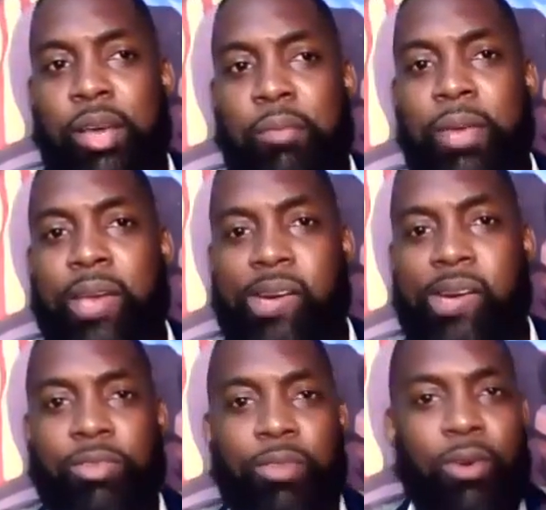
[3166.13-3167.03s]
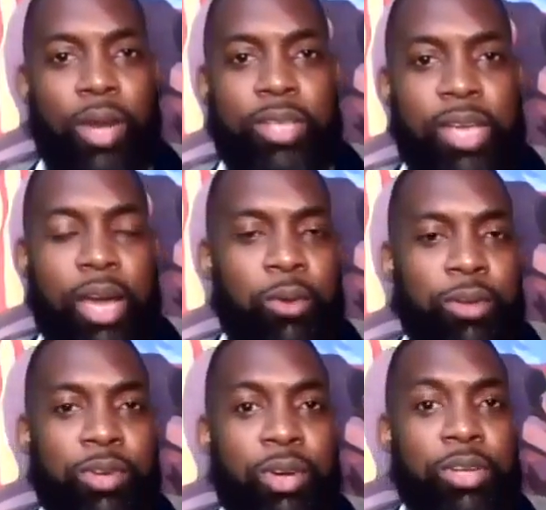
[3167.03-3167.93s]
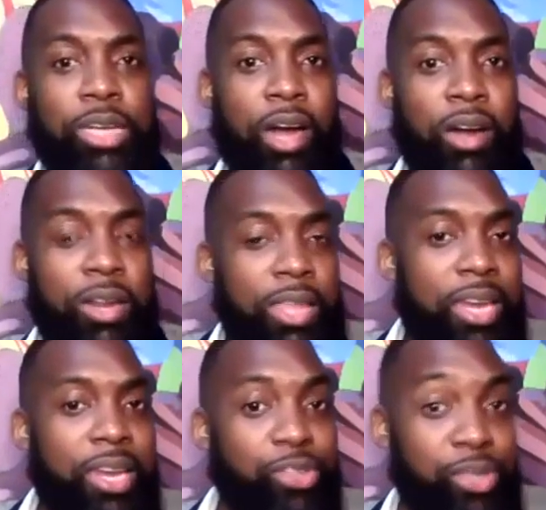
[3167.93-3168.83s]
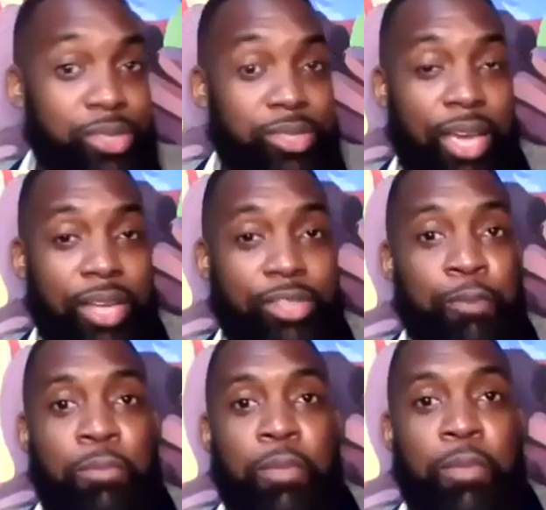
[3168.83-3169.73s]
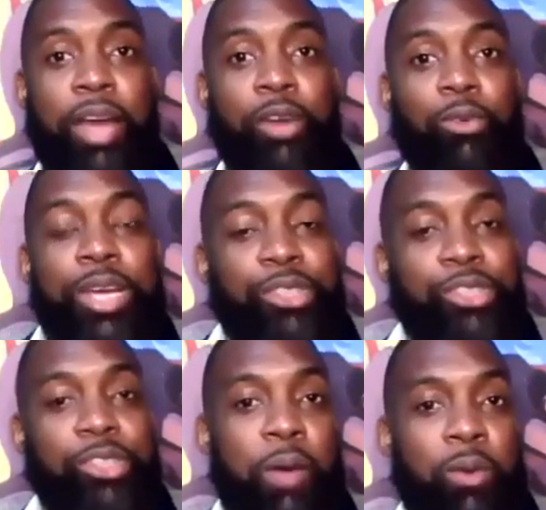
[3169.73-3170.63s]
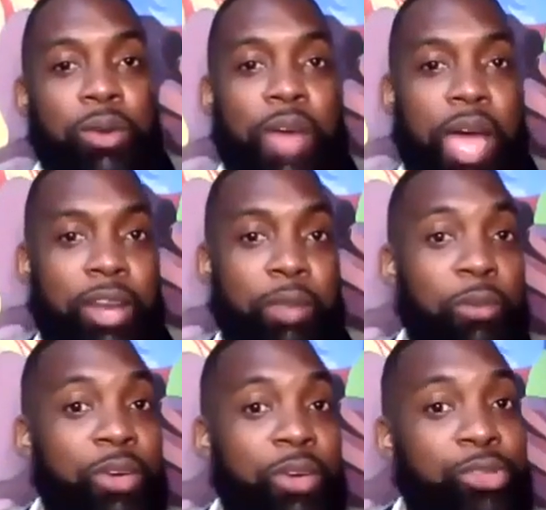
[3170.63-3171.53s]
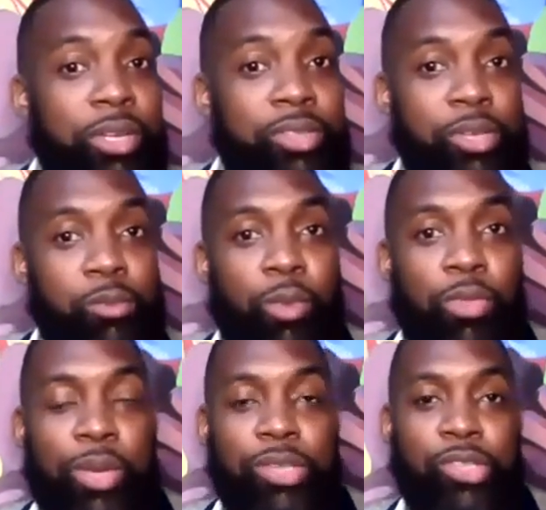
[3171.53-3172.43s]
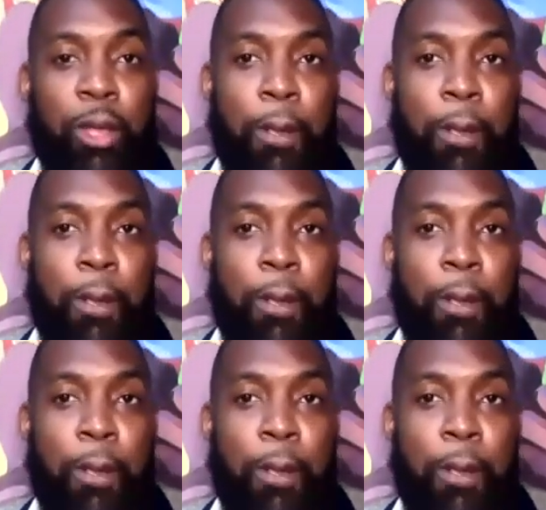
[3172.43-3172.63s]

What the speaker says: because of the quality I would have done at the initial stage and the relationship I would have had, the professionalism with which